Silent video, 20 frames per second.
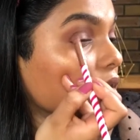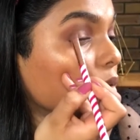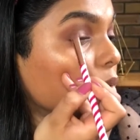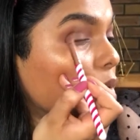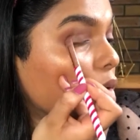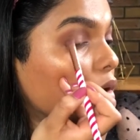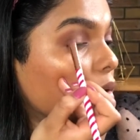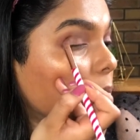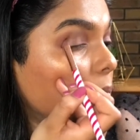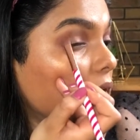the
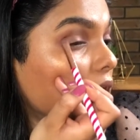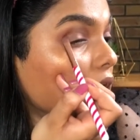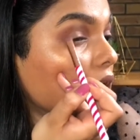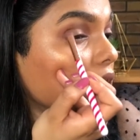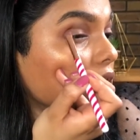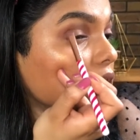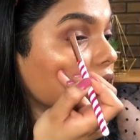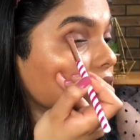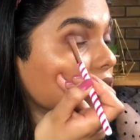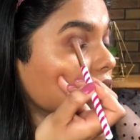warm
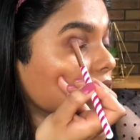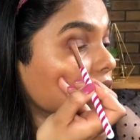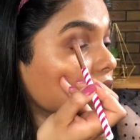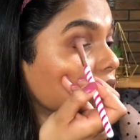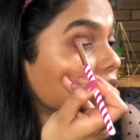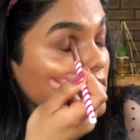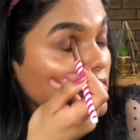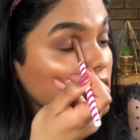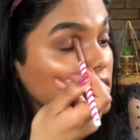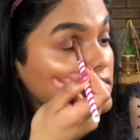brown,
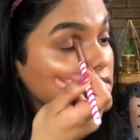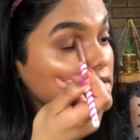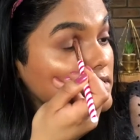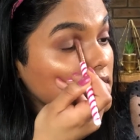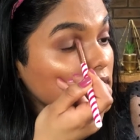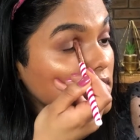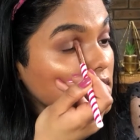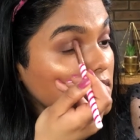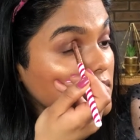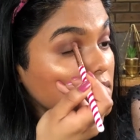like
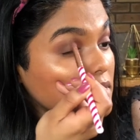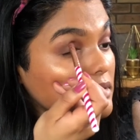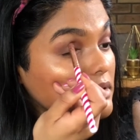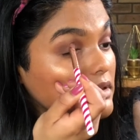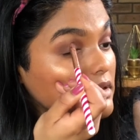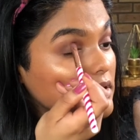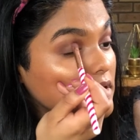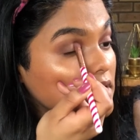so.